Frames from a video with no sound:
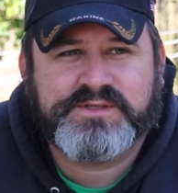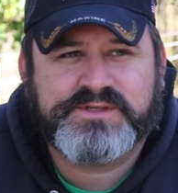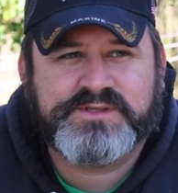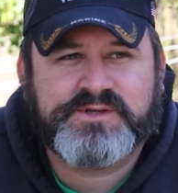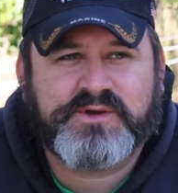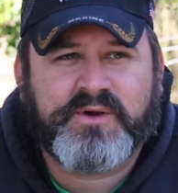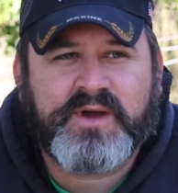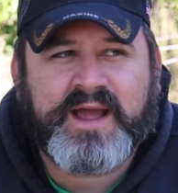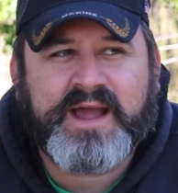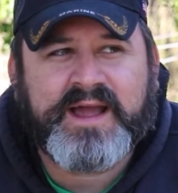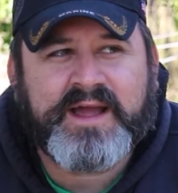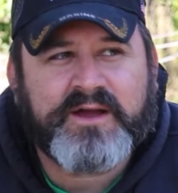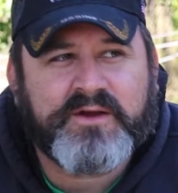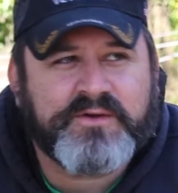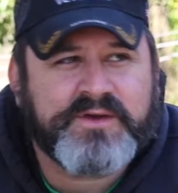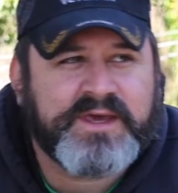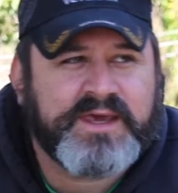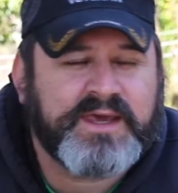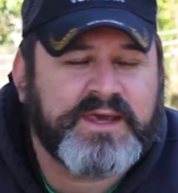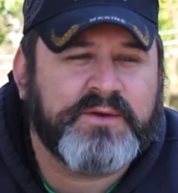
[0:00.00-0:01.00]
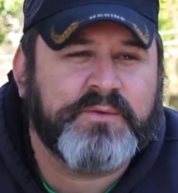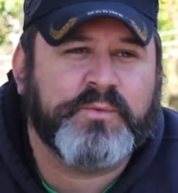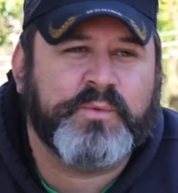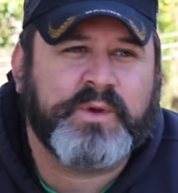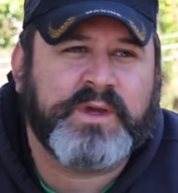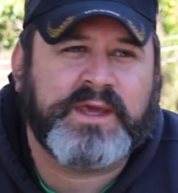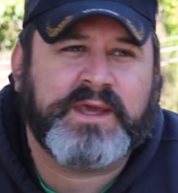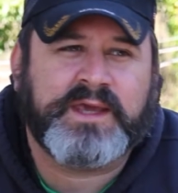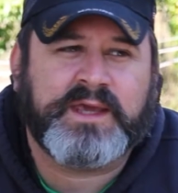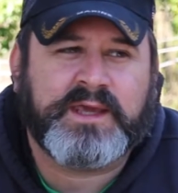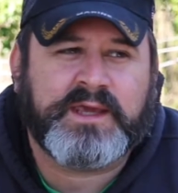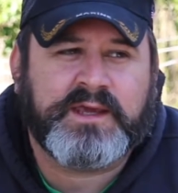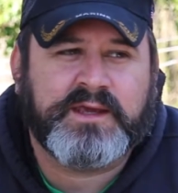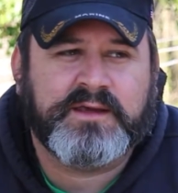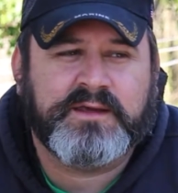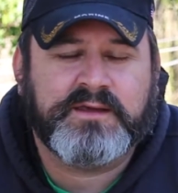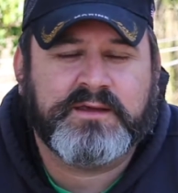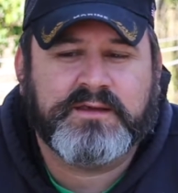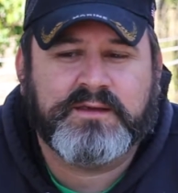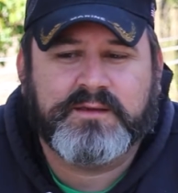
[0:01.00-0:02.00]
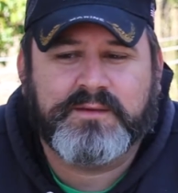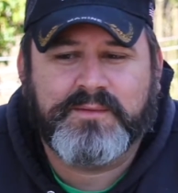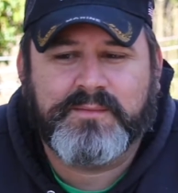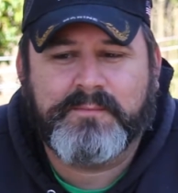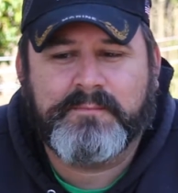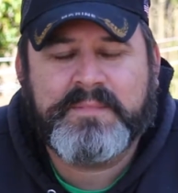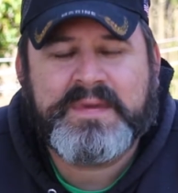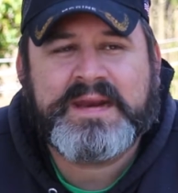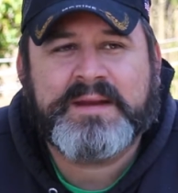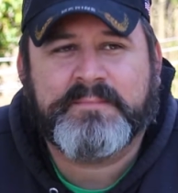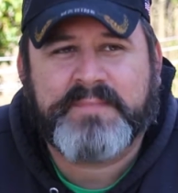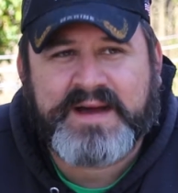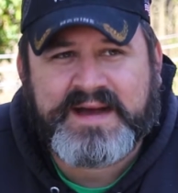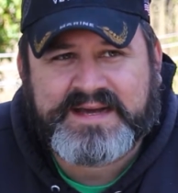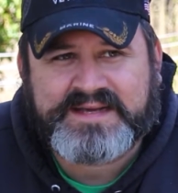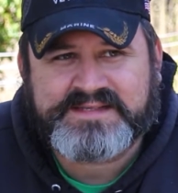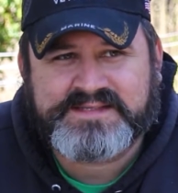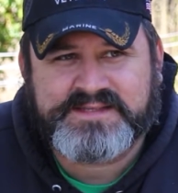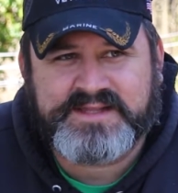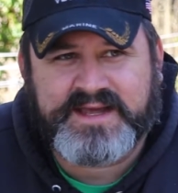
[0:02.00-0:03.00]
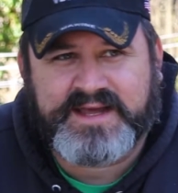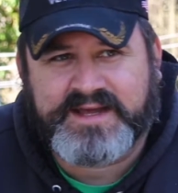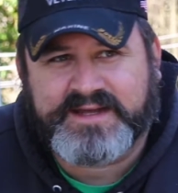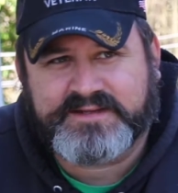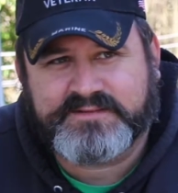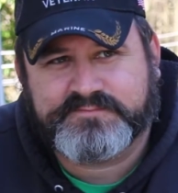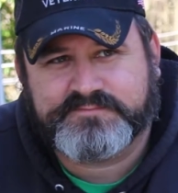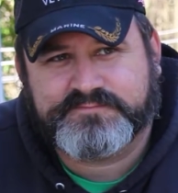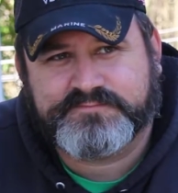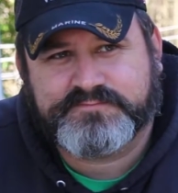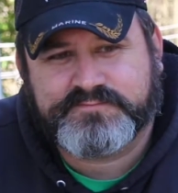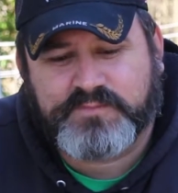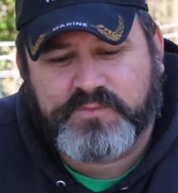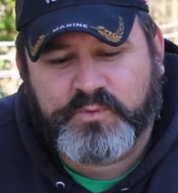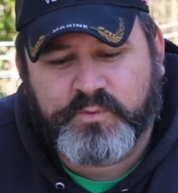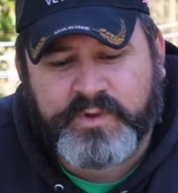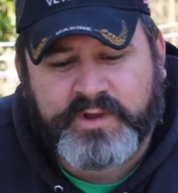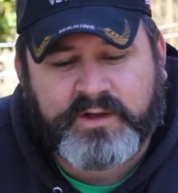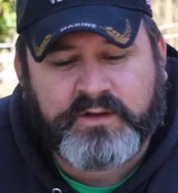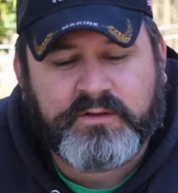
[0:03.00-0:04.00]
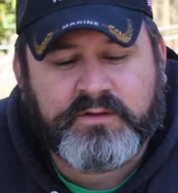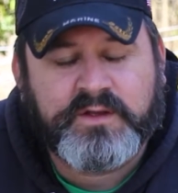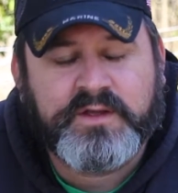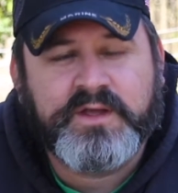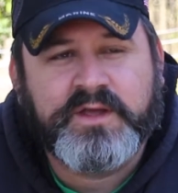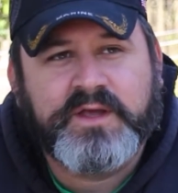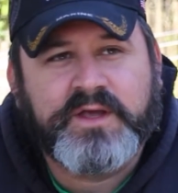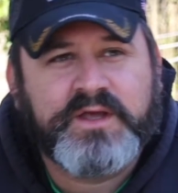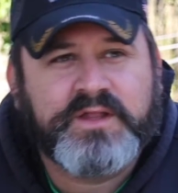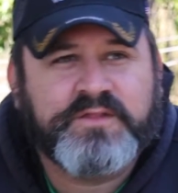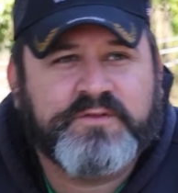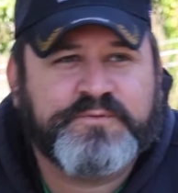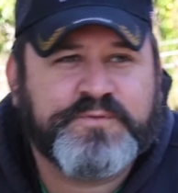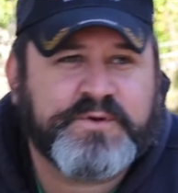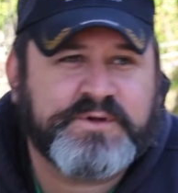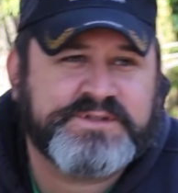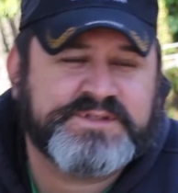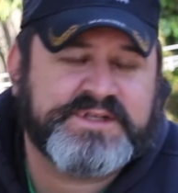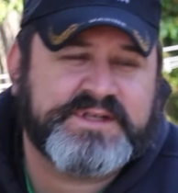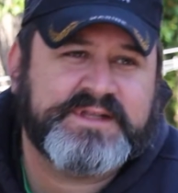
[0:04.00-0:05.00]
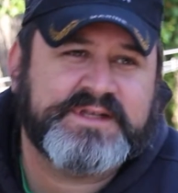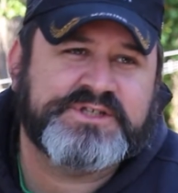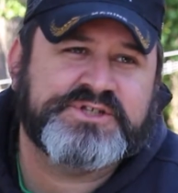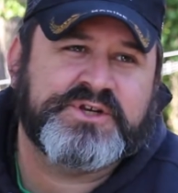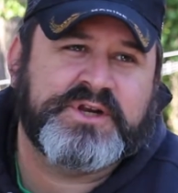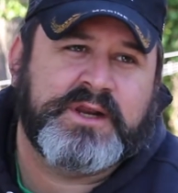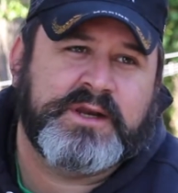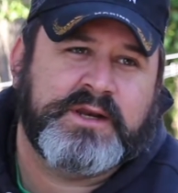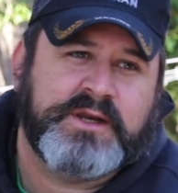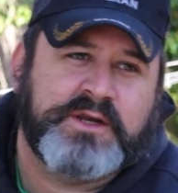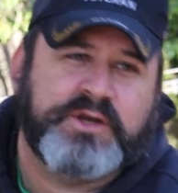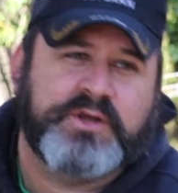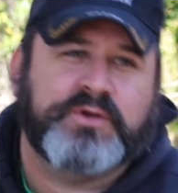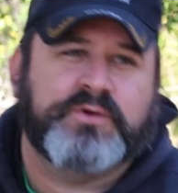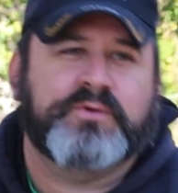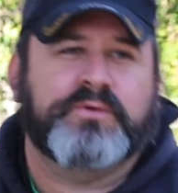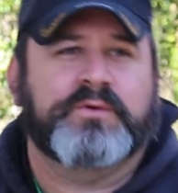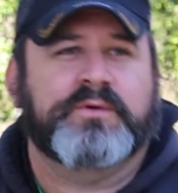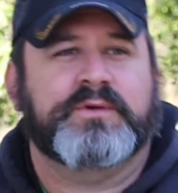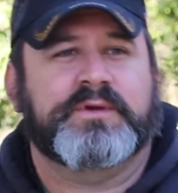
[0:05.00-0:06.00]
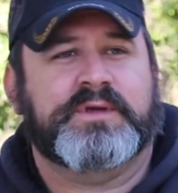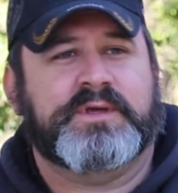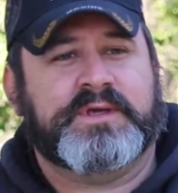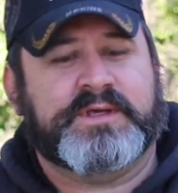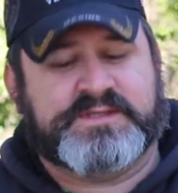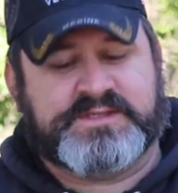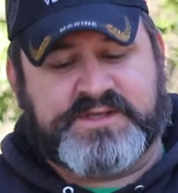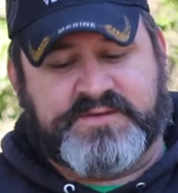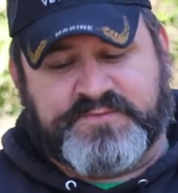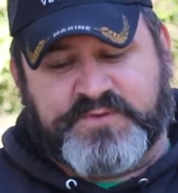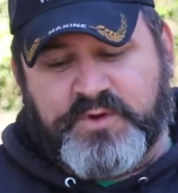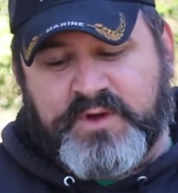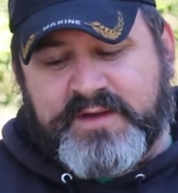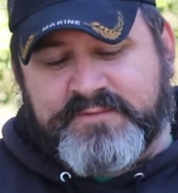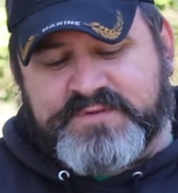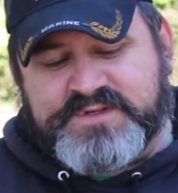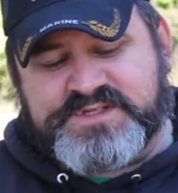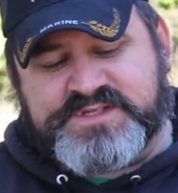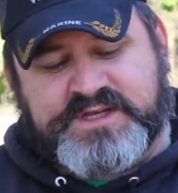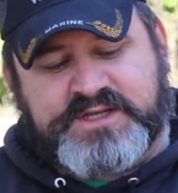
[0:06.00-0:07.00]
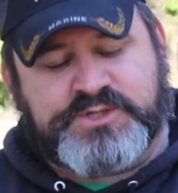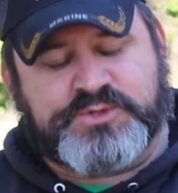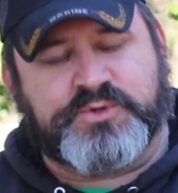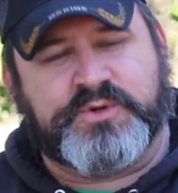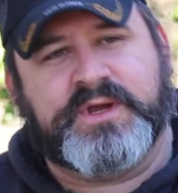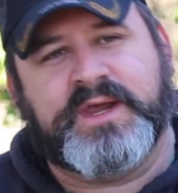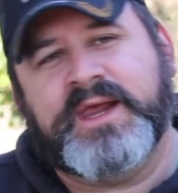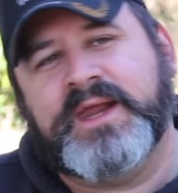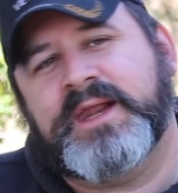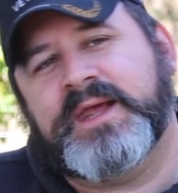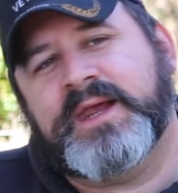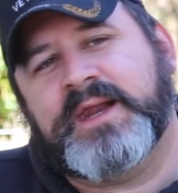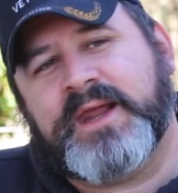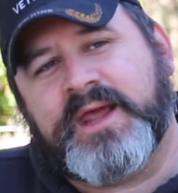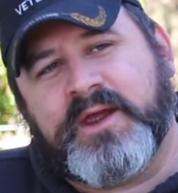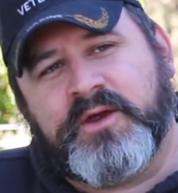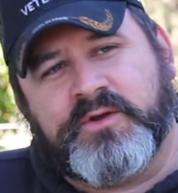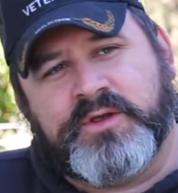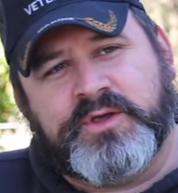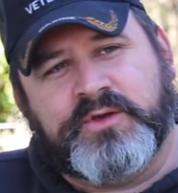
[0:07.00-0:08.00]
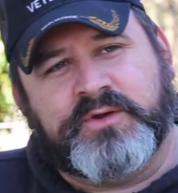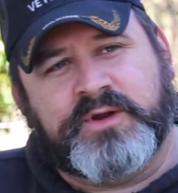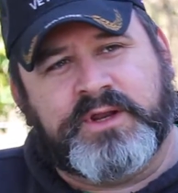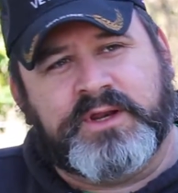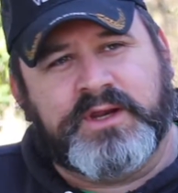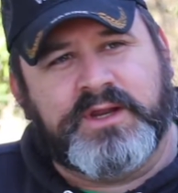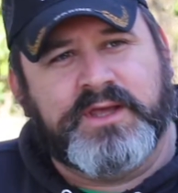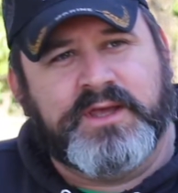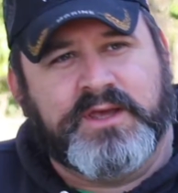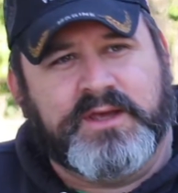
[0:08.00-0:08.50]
So how can we minimize that? Well, the first thing that you need to do is, if you have a central heating and air unit,